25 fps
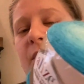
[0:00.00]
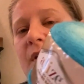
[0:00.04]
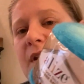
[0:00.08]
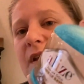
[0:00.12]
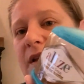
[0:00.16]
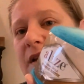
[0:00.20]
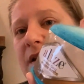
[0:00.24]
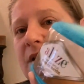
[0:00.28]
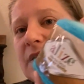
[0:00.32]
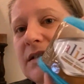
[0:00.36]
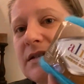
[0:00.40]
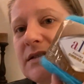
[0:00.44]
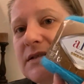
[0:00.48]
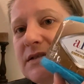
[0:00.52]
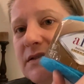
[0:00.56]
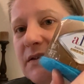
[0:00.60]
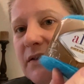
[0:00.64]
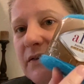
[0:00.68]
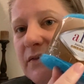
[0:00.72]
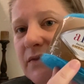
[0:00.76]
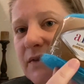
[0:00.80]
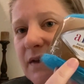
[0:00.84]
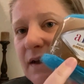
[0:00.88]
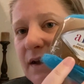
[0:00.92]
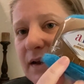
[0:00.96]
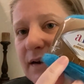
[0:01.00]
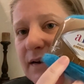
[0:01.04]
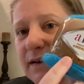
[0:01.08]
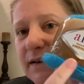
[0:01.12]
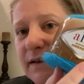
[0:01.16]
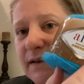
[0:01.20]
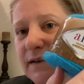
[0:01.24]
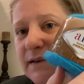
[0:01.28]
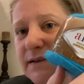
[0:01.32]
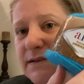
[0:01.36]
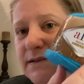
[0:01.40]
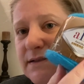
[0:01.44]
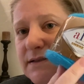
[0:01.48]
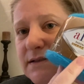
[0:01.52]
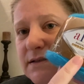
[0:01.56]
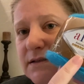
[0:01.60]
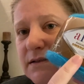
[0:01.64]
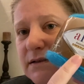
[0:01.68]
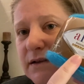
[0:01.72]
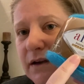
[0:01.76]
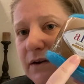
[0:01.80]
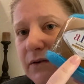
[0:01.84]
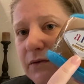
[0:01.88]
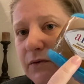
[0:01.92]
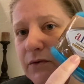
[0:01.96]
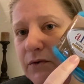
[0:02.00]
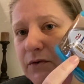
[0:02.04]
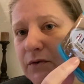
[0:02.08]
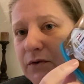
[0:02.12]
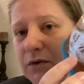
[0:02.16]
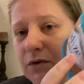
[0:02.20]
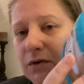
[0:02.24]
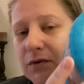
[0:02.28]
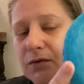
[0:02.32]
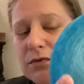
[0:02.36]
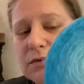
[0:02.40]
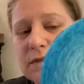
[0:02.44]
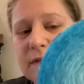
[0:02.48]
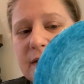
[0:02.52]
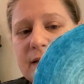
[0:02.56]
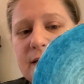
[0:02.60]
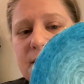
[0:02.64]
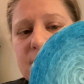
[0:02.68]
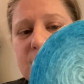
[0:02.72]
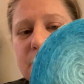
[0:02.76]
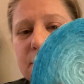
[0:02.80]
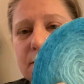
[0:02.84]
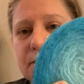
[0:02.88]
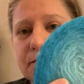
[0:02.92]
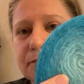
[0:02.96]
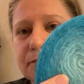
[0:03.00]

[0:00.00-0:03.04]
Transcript: is the Alice Angora Gold cake.